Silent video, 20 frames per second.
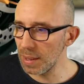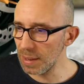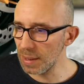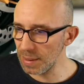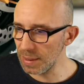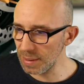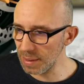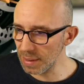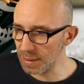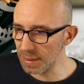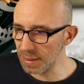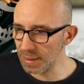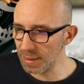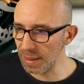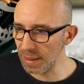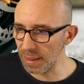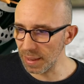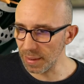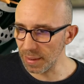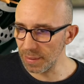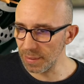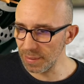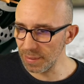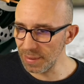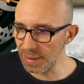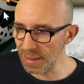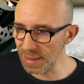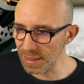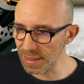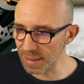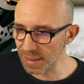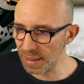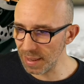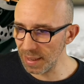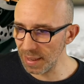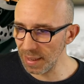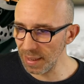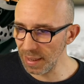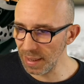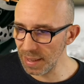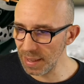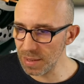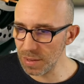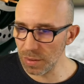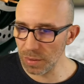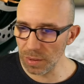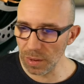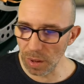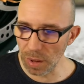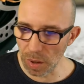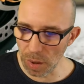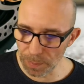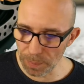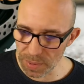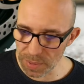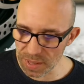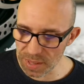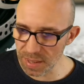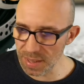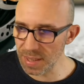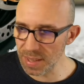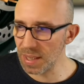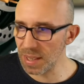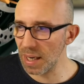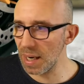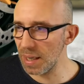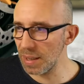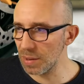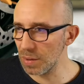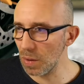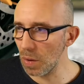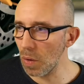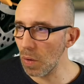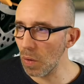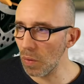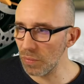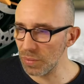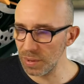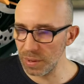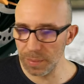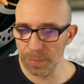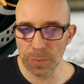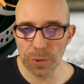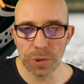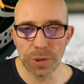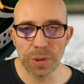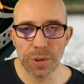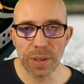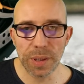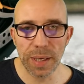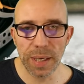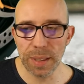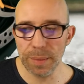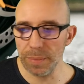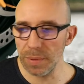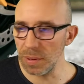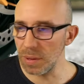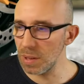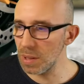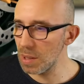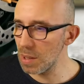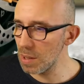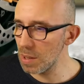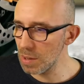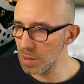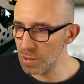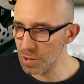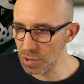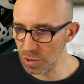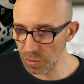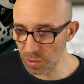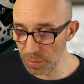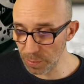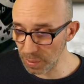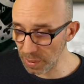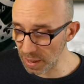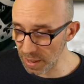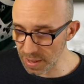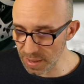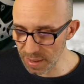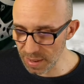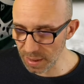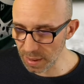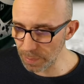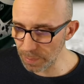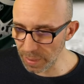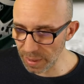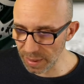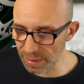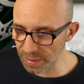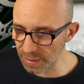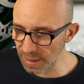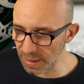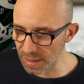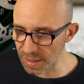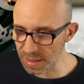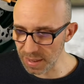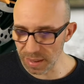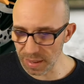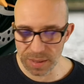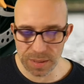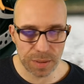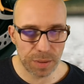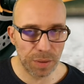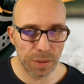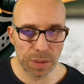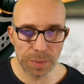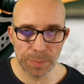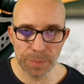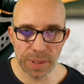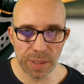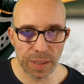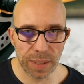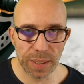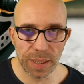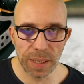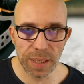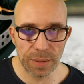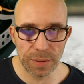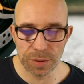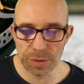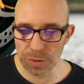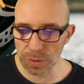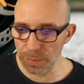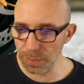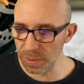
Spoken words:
Another thing, disc is on the opposite side of the motor cable. So replacing a bent disc is going to be again super